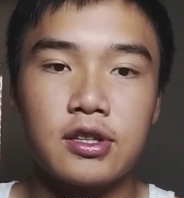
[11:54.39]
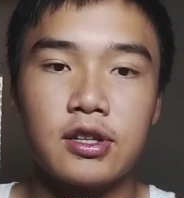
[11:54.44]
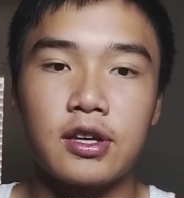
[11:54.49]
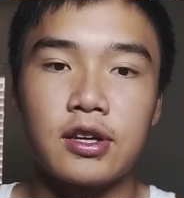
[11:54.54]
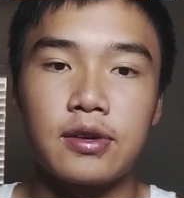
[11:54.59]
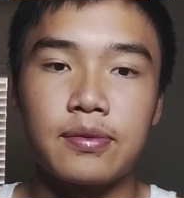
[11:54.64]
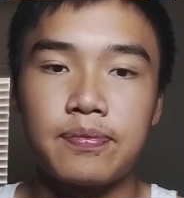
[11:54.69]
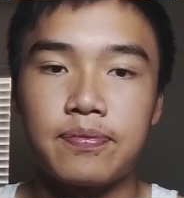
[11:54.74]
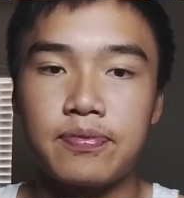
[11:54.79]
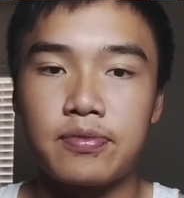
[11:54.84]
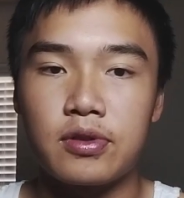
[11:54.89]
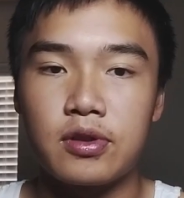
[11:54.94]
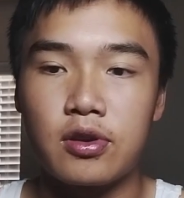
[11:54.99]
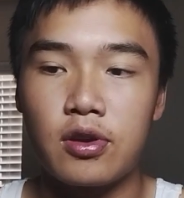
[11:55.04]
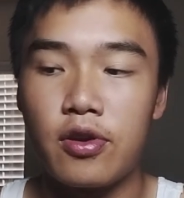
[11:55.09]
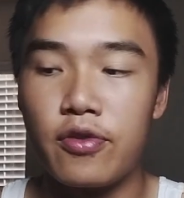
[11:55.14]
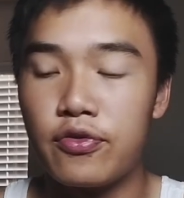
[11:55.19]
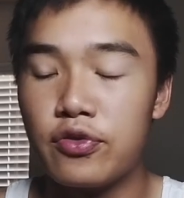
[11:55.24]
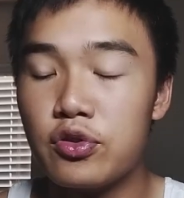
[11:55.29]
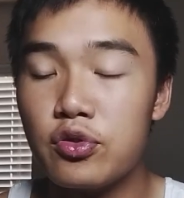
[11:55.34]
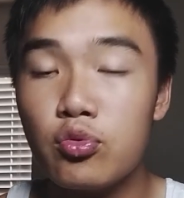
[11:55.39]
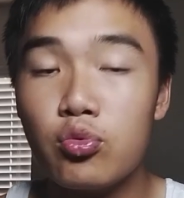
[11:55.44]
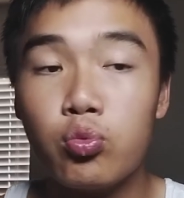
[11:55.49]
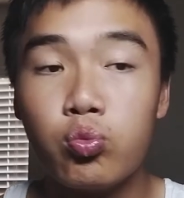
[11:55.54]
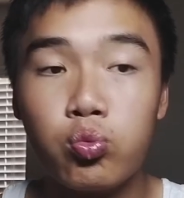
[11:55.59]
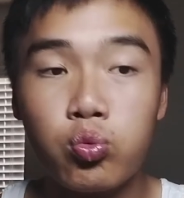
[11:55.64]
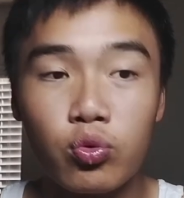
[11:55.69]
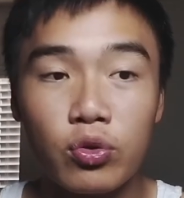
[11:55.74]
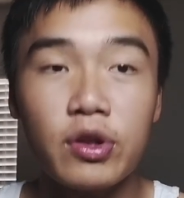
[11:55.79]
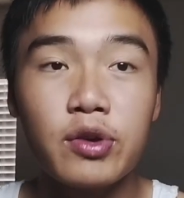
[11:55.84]
Like, if
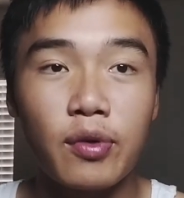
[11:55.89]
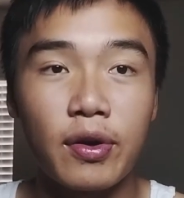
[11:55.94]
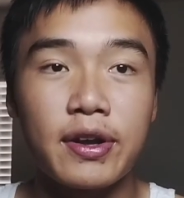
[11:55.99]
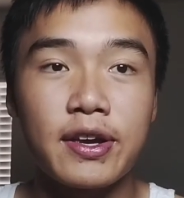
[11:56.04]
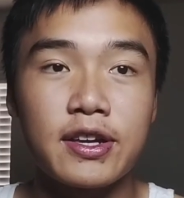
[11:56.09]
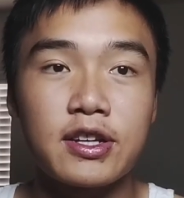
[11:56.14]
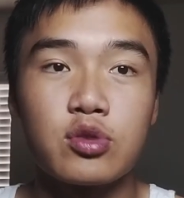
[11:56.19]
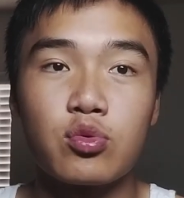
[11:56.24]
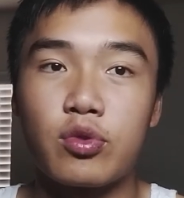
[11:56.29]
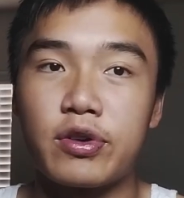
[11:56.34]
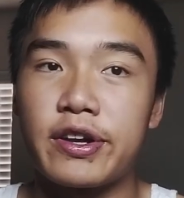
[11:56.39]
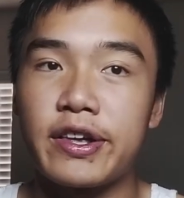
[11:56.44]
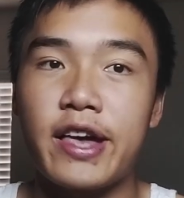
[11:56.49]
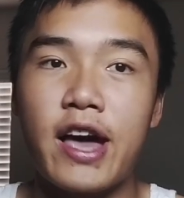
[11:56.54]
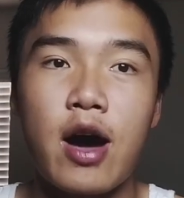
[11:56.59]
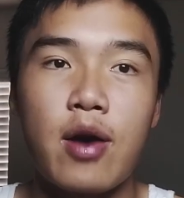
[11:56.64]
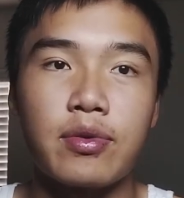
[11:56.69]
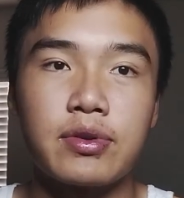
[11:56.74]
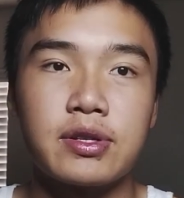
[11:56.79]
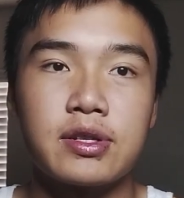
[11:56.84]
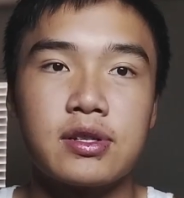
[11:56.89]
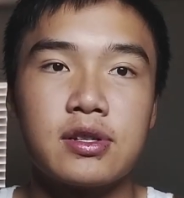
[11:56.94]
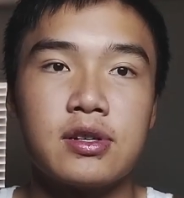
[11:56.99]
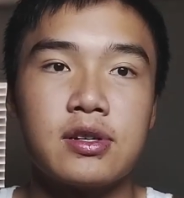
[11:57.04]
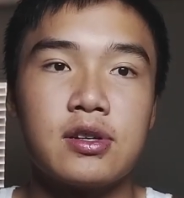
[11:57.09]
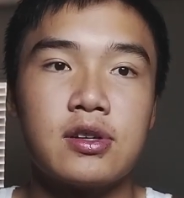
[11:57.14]
you really want to get into working out,